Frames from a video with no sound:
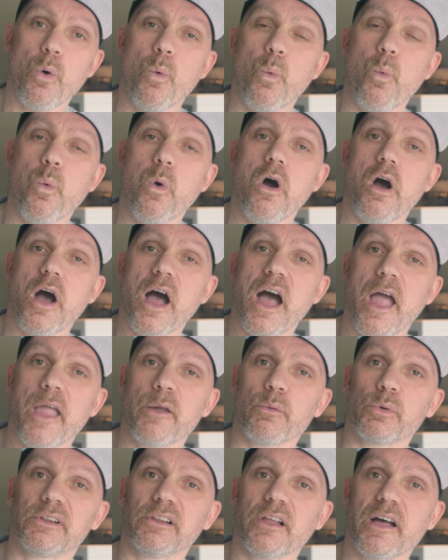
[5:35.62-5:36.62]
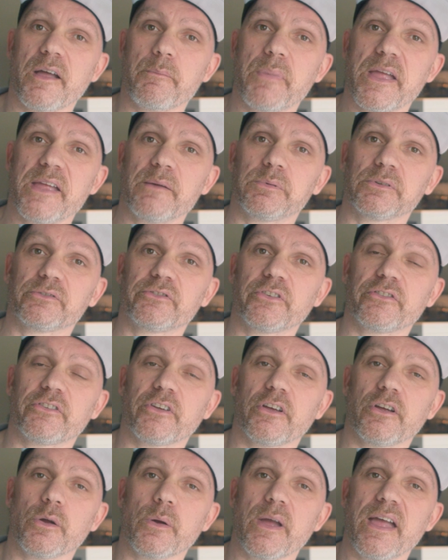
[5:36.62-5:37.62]
What I would like people to do
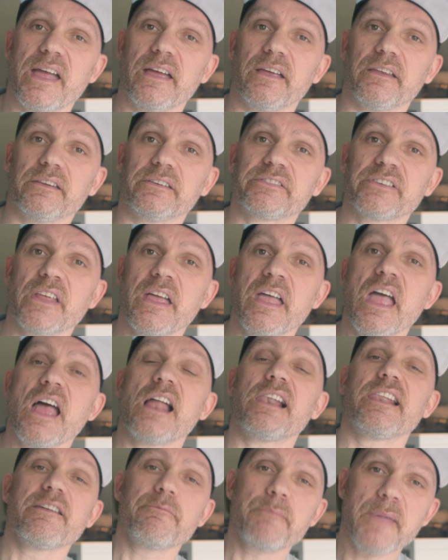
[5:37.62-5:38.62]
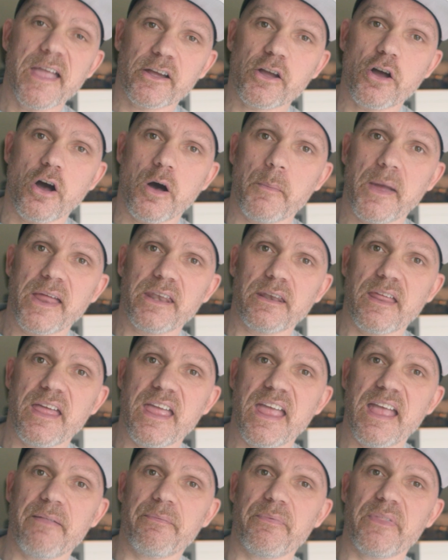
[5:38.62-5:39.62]
is leave me a comment
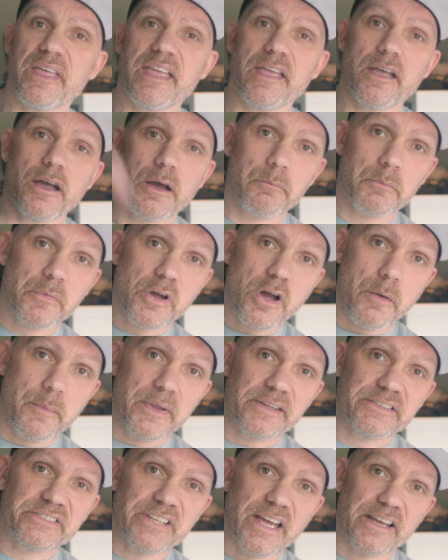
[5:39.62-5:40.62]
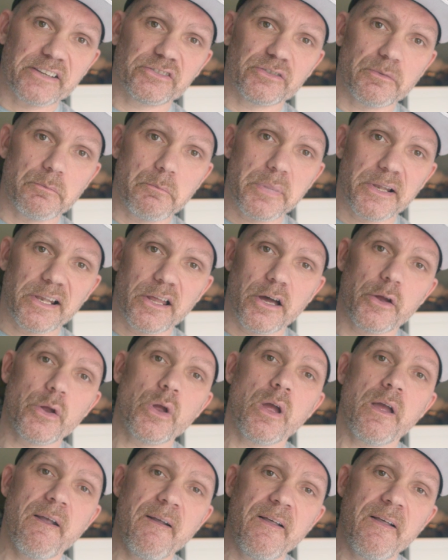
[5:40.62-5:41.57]
in the comment section below.